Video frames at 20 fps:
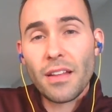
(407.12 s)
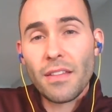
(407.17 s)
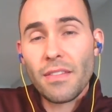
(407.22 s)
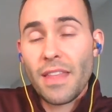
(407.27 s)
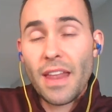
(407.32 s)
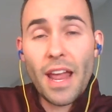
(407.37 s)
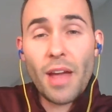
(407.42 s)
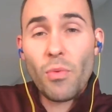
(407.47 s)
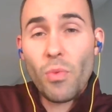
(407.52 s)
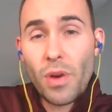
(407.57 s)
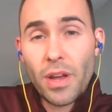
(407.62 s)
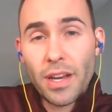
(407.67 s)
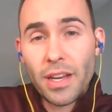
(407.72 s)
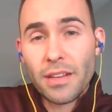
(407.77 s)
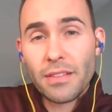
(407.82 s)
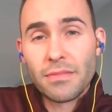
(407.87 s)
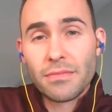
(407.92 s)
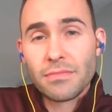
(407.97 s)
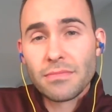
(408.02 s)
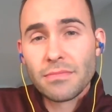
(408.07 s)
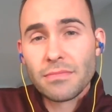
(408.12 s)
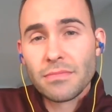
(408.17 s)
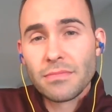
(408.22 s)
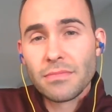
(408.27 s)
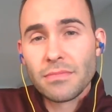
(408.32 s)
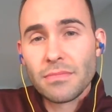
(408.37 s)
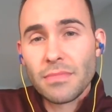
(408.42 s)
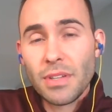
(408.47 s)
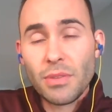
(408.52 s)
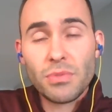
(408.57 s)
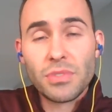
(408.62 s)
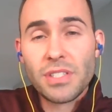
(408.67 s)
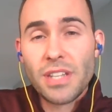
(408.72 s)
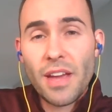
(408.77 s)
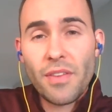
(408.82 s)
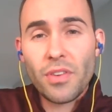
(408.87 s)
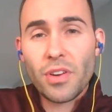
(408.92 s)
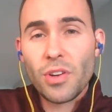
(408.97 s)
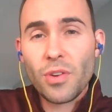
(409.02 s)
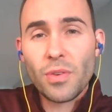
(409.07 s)
that I wanted. It was
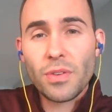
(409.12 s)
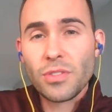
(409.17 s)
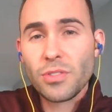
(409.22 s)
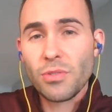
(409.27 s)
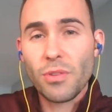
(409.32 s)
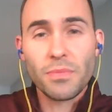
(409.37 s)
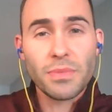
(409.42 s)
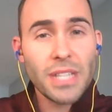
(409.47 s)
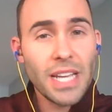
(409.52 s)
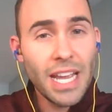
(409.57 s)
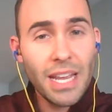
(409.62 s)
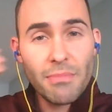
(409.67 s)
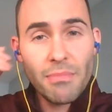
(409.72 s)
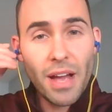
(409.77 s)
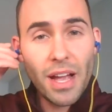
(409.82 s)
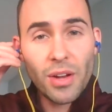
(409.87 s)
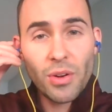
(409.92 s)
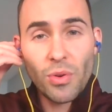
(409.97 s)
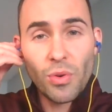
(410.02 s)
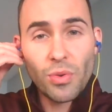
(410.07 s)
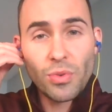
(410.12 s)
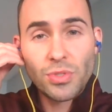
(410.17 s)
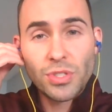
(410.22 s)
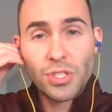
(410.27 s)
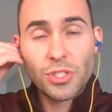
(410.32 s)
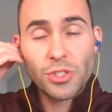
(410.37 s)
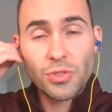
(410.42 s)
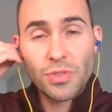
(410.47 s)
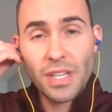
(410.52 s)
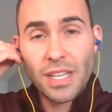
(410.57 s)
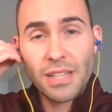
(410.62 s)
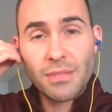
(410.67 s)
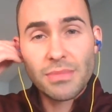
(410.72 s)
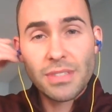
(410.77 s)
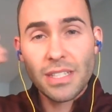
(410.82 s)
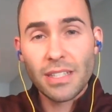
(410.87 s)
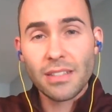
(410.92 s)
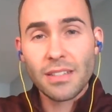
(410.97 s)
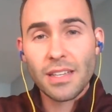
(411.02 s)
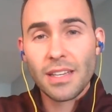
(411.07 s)
never going to obtain my goals and dreams
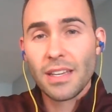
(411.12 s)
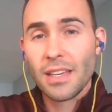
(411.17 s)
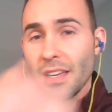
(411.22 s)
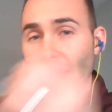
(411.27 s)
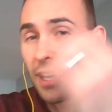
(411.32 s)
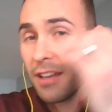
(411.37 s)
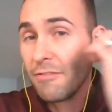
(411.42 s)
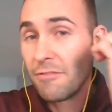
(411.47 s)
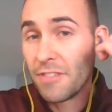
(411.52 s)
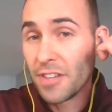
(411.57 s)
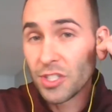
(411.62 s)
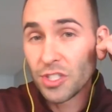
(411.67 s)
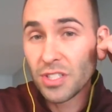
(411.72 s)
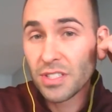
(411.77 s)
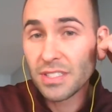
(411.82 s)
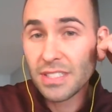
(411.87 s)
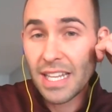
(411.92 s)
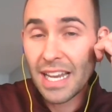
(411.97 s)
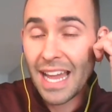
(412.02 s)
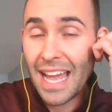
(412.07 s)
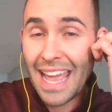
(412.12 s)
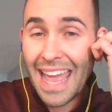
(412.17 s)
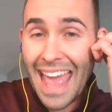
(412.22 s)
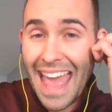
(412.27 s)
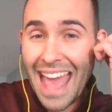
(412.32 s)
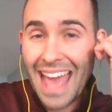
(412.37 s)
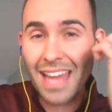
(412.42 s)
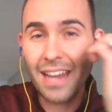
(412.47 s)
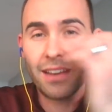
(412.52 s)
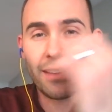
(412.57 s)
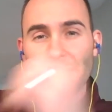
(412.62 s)
and, and visions that I had.